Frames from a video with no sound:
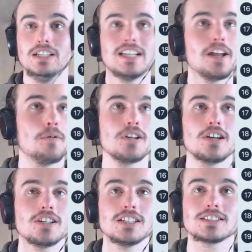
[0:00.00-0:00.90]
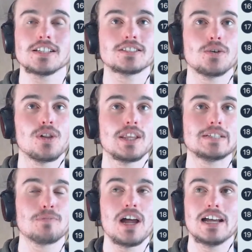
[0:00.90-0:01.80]
Tell you what, you could just list all of
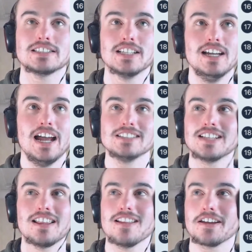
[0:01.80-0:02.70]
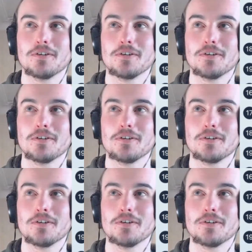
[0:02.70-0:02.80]
these players and say that they